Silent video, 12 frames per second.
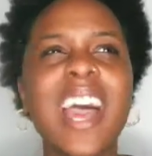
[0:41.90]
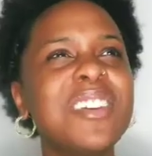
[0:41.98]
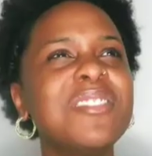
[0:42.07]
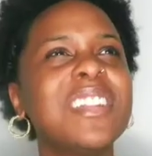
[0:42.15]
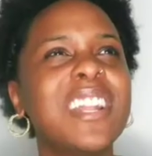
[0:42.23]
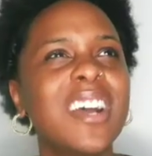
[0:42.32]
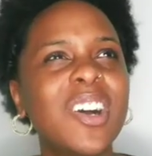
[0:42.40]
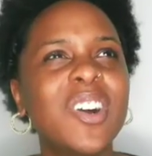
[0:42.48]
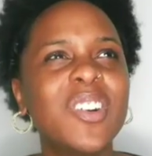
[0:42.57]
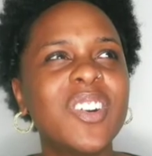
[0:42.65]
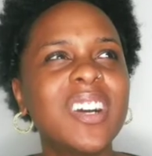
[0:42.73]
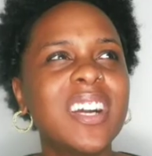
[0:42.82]
I don't
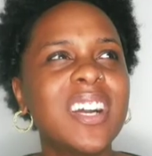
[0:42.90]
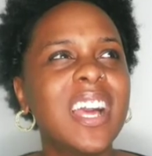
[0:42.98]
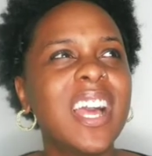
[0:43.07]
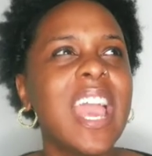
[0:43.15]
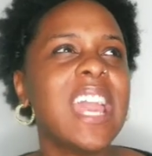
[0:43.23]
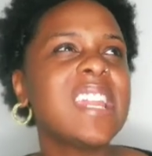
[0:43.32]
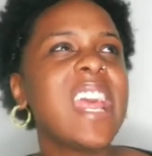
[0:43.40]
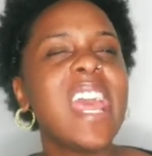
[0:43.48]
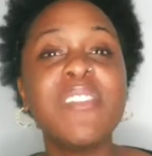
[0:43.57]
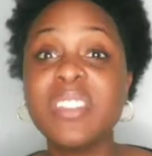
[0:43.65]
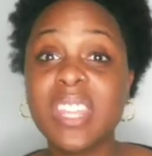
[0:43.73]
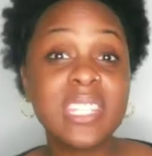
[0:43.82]
know. And
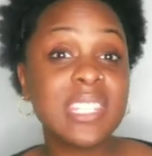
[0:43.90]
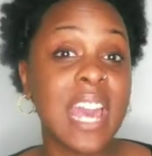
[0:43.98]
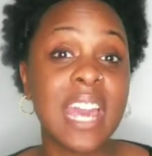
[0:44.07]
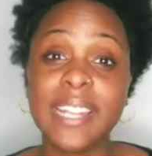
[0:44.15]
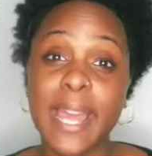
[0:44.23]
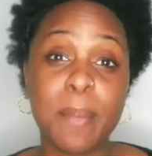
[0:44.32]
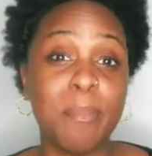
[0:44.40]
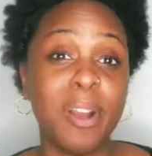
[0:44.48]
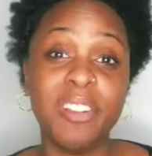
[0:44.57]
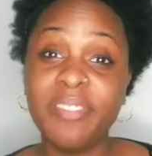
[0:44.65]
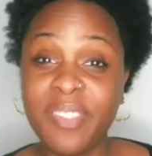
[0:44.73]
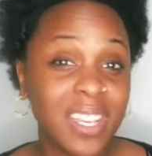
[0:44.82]
everything's not like
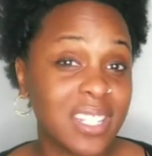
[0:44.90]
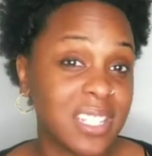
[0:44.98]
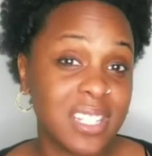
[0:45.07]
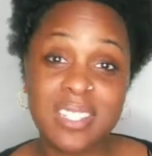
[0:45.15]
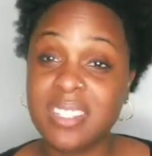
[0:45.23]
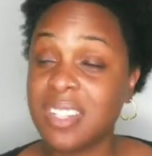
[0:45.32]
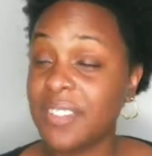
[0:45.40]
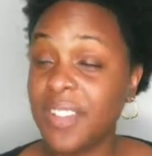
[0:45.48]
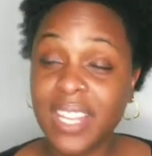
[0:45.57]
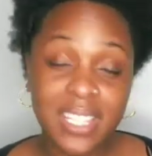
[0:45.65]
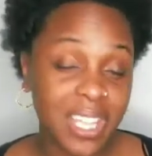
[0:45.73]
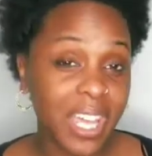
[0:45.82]
perfect and stuff
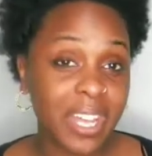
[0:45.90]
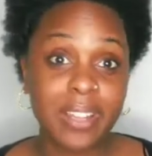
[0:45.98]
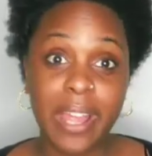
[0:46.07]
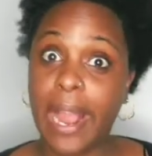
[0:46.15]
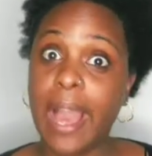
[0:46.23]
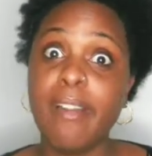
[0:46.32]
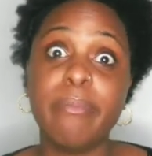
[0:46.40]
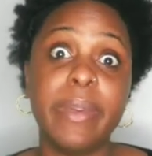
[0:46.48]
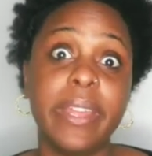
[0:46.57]
like that. Like,